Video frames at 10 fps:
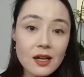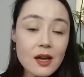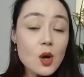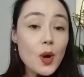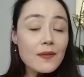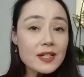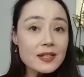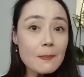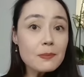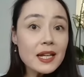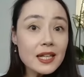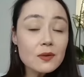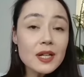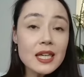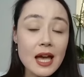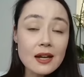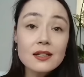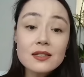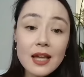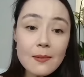We have a template here again,
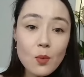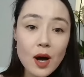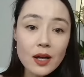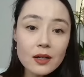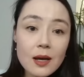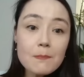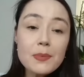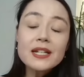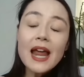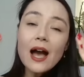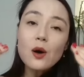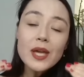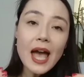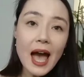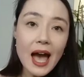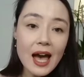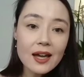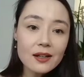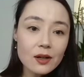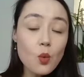same one, but now we add
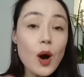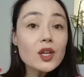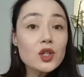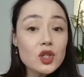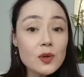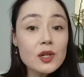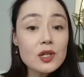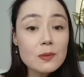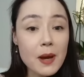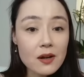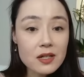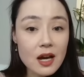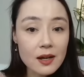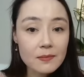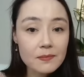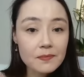what you do in your spare time.